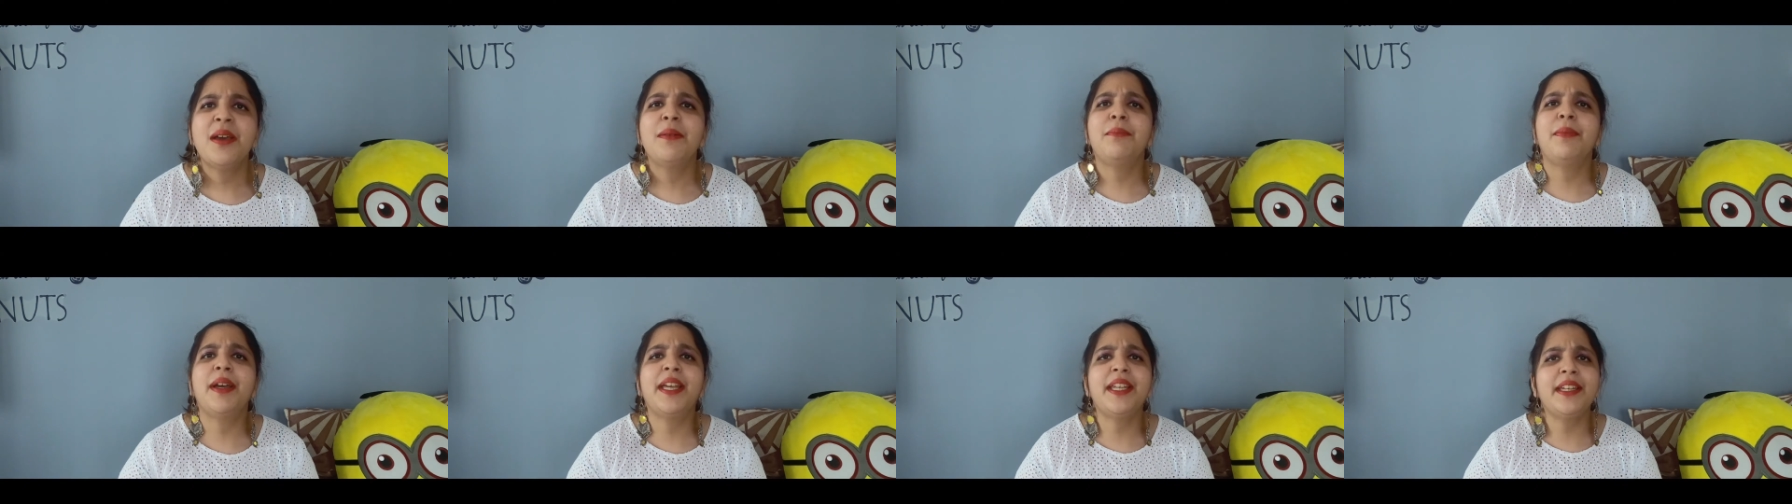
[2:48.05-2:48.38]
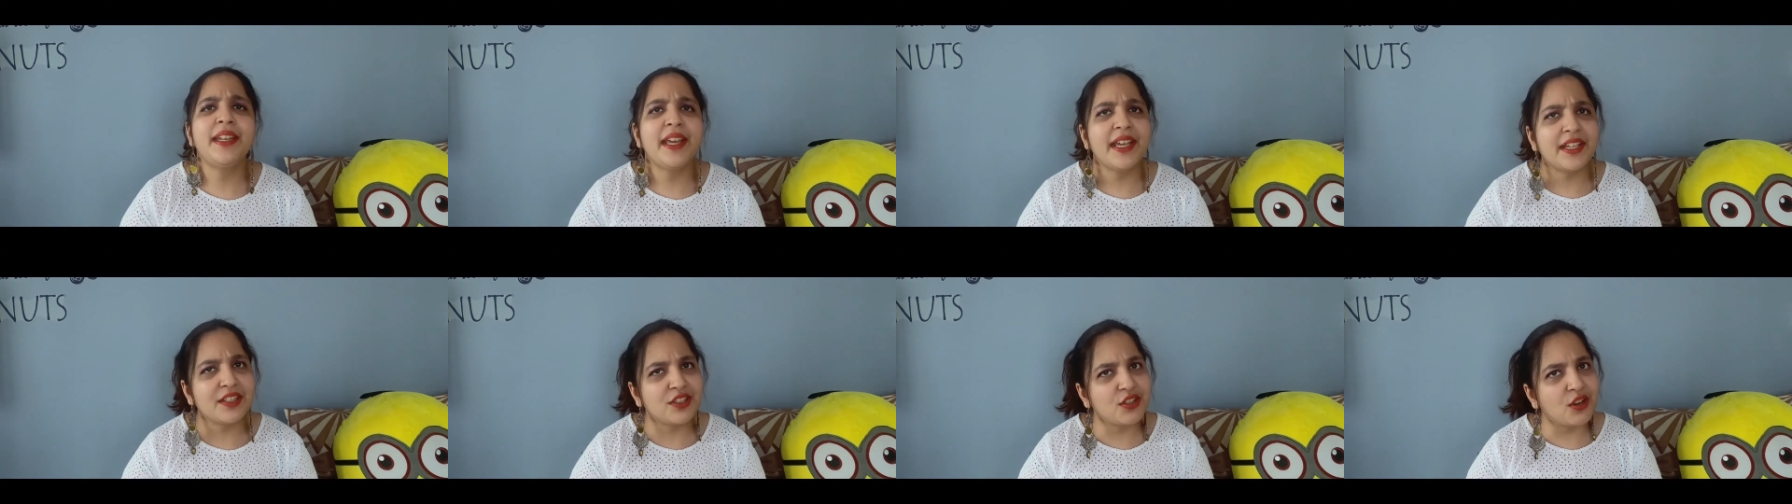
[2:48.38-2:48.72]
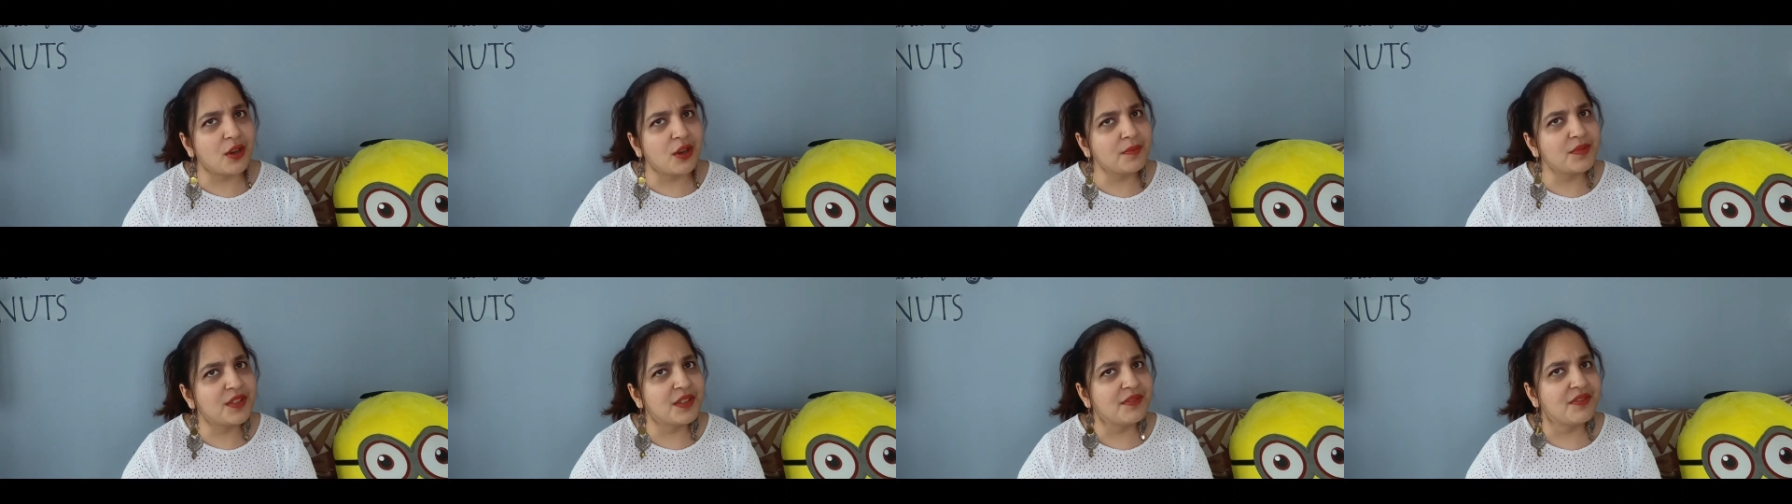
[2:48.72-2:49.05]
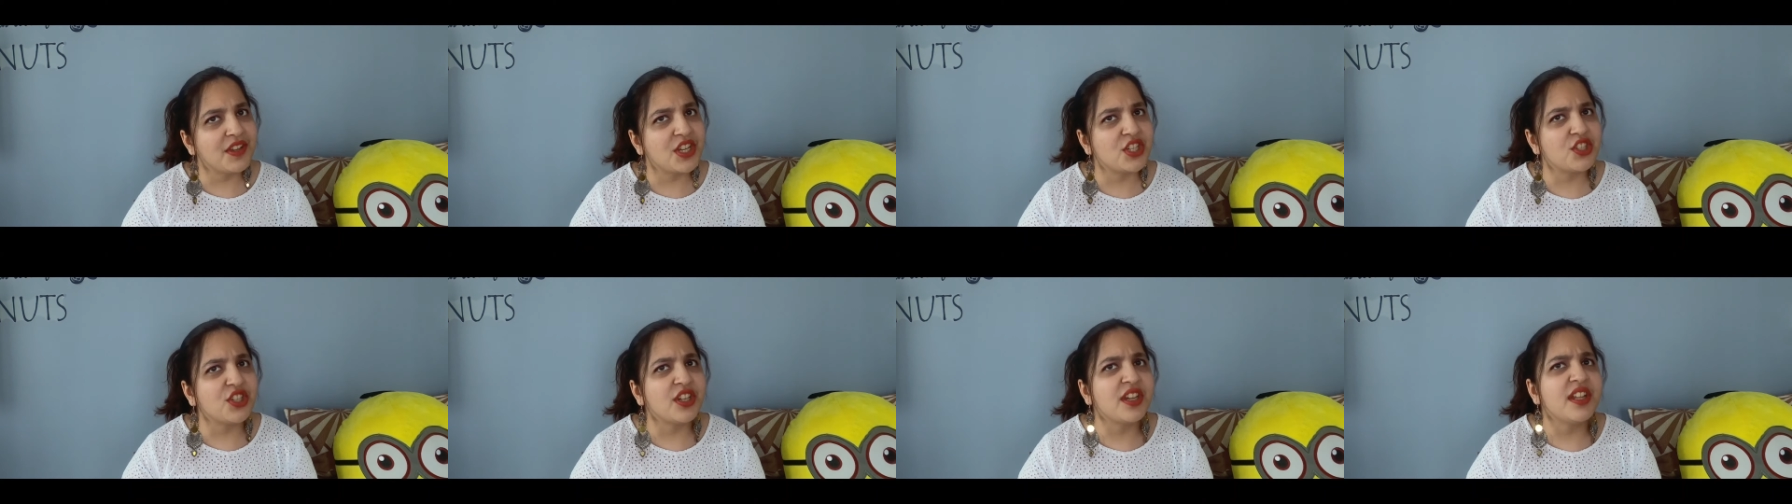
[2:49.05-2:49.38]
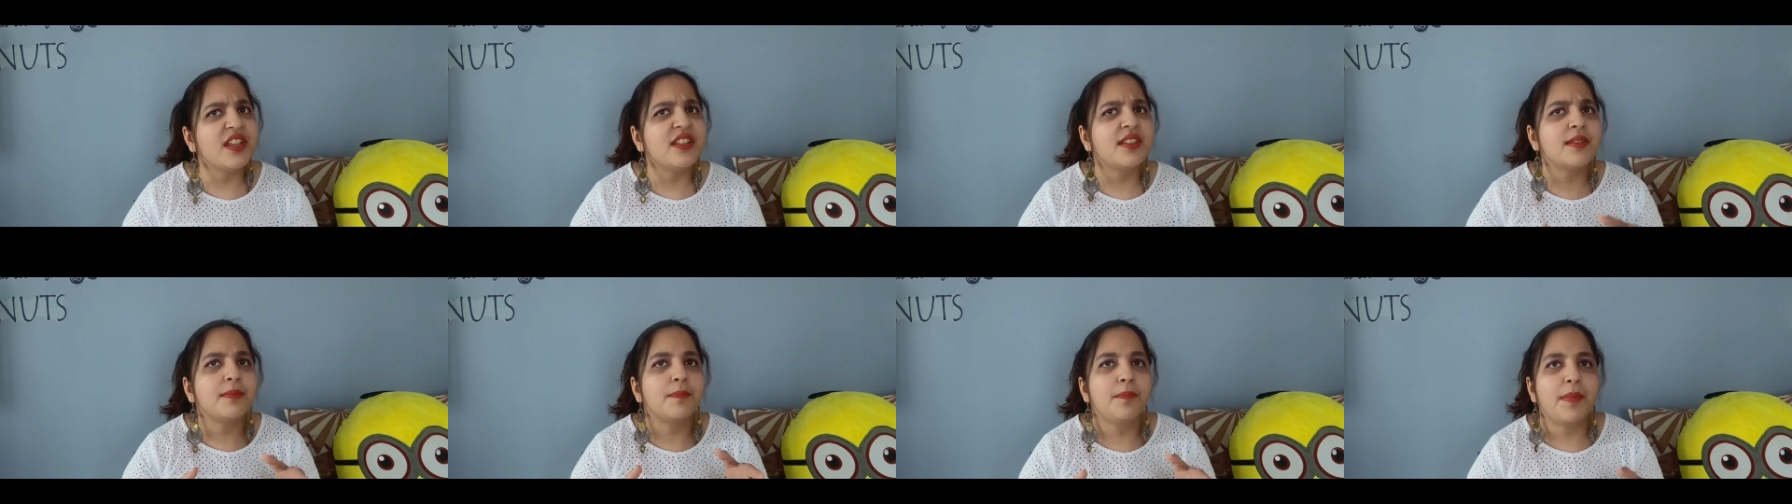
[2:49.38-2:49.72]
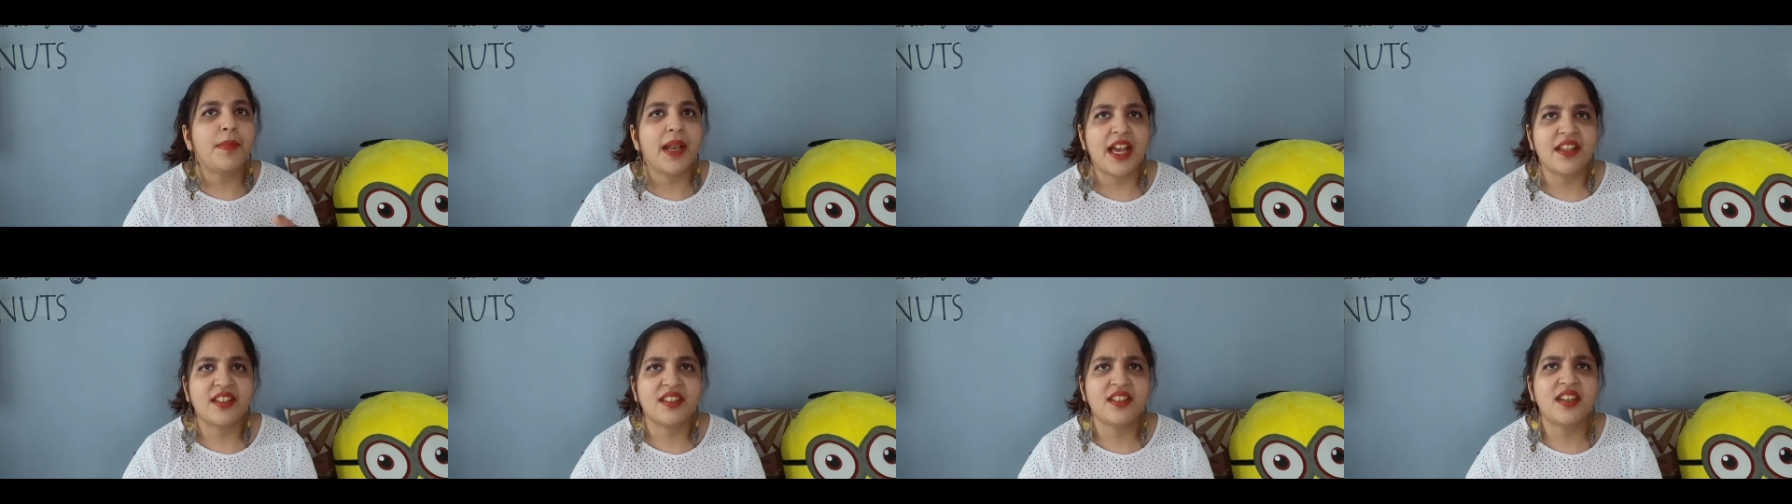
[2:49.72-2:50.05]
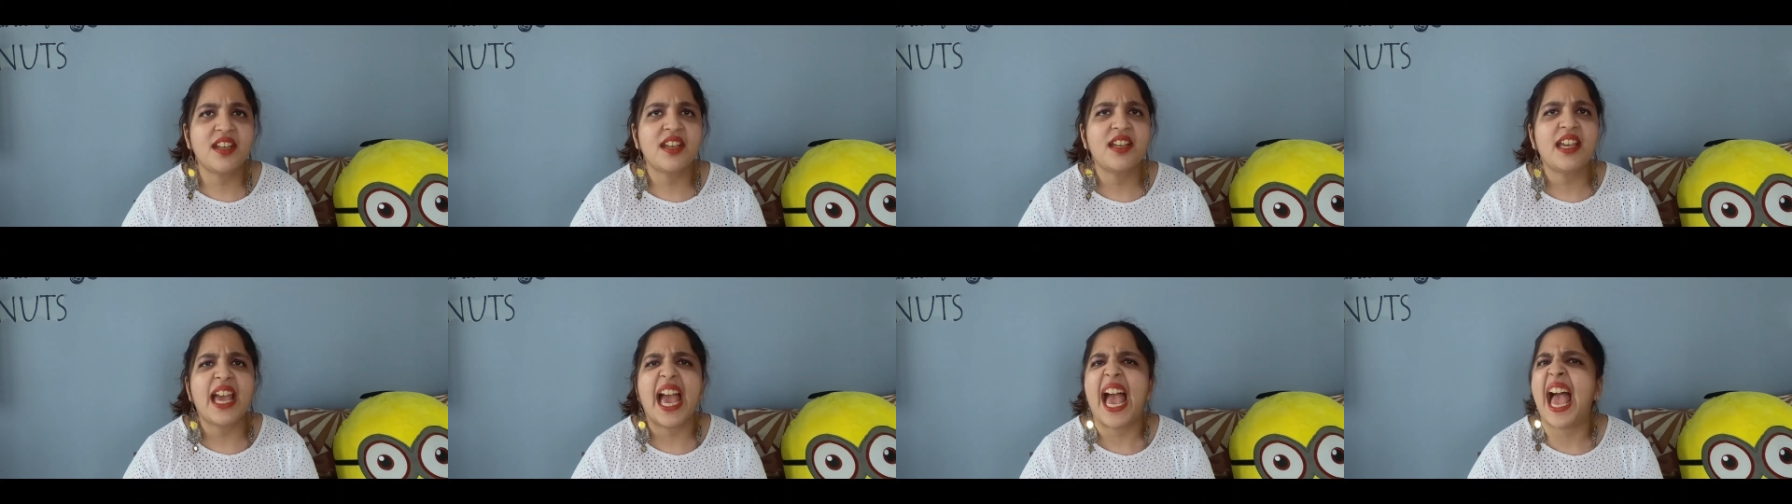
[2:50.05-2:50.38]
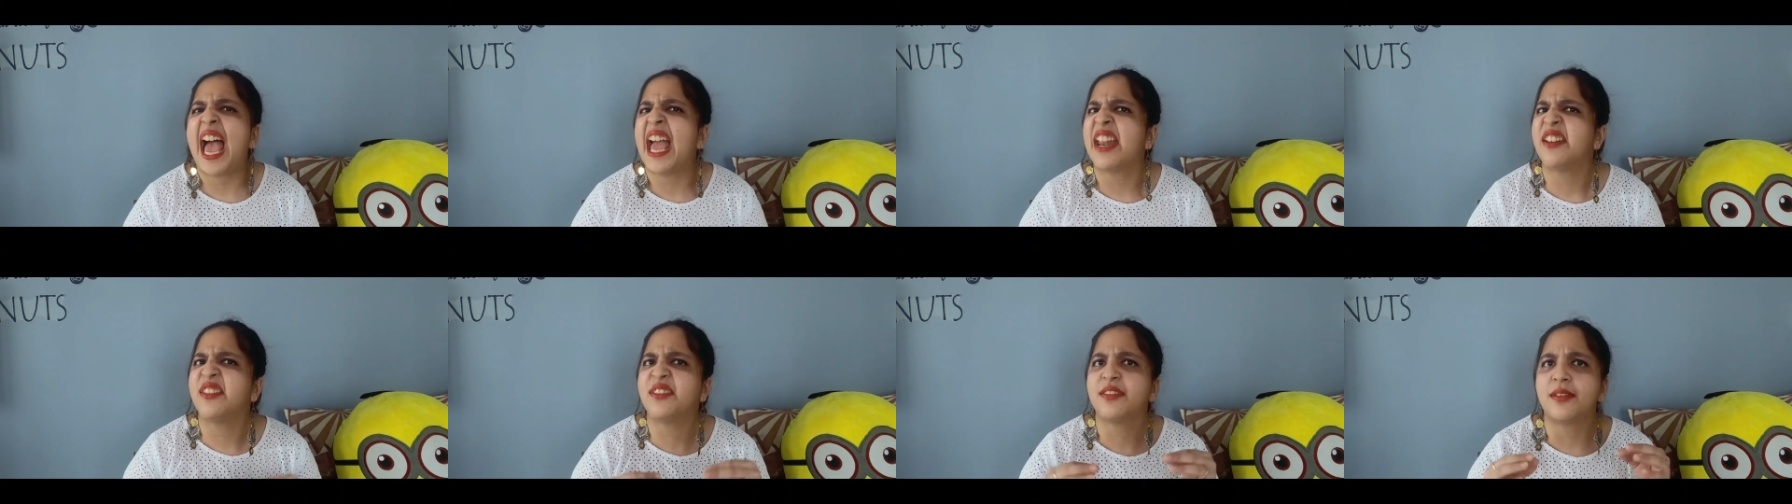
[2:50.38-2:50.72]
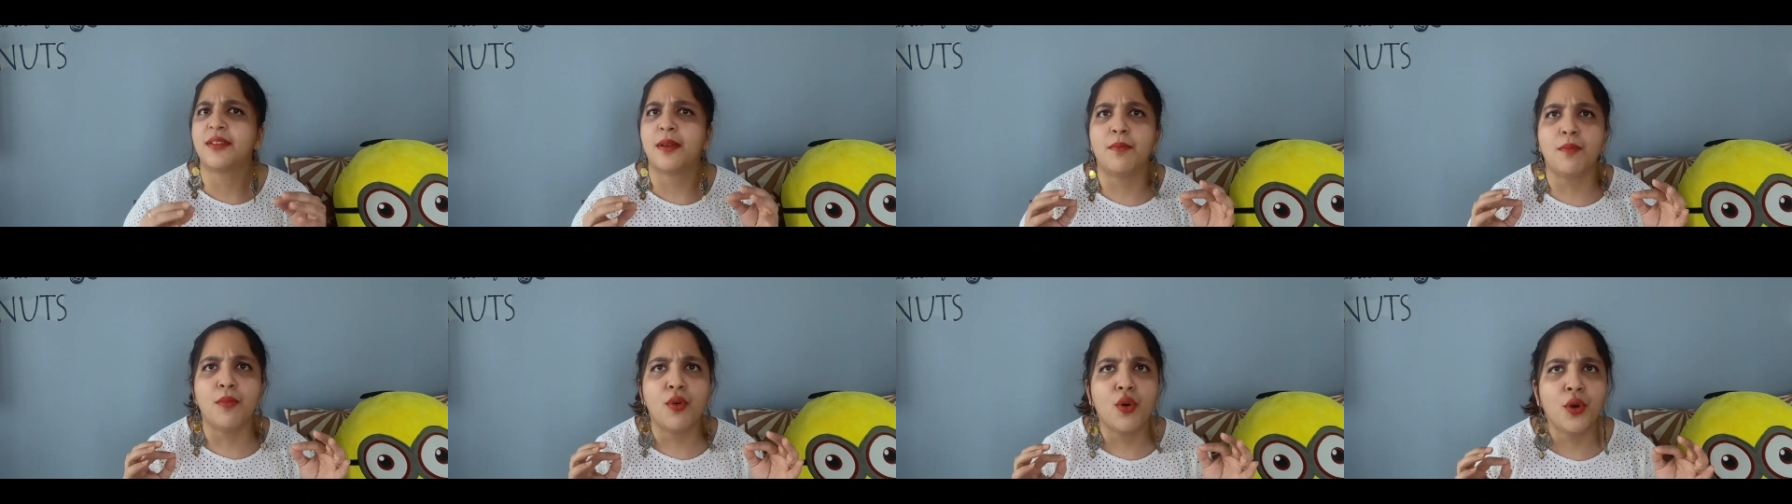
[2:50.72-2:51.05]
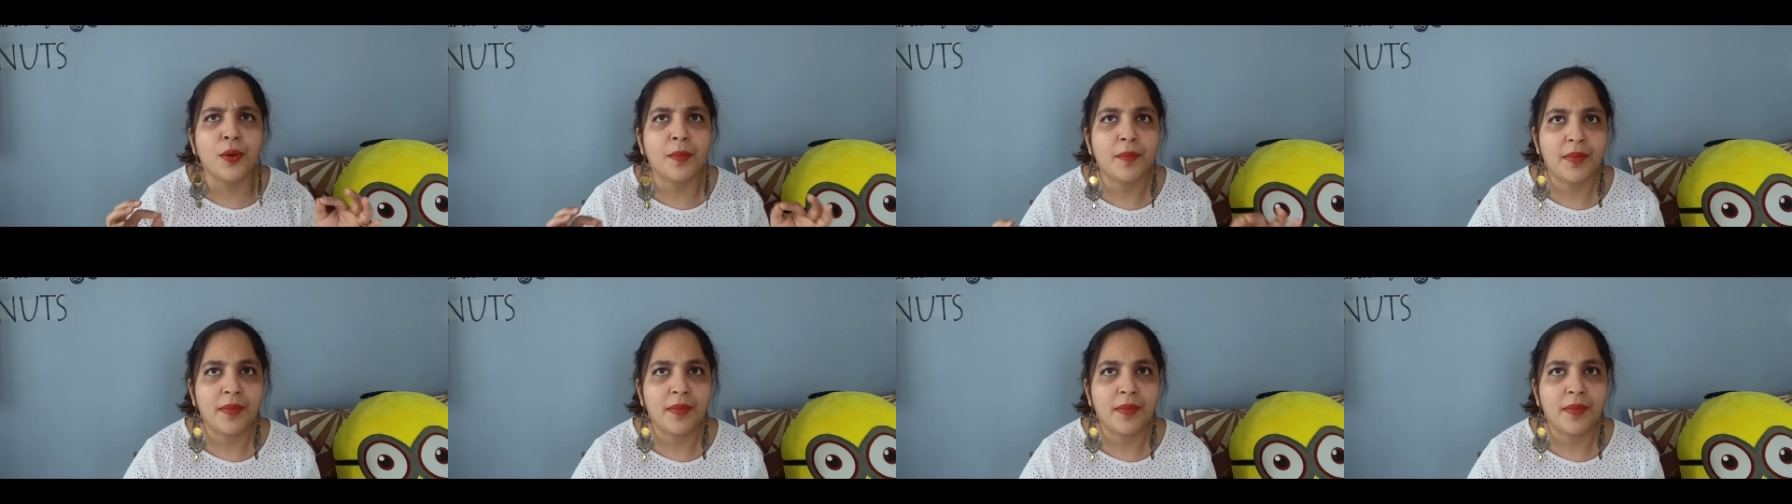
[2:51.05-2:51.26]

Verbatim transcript: My next observation is plastic and some more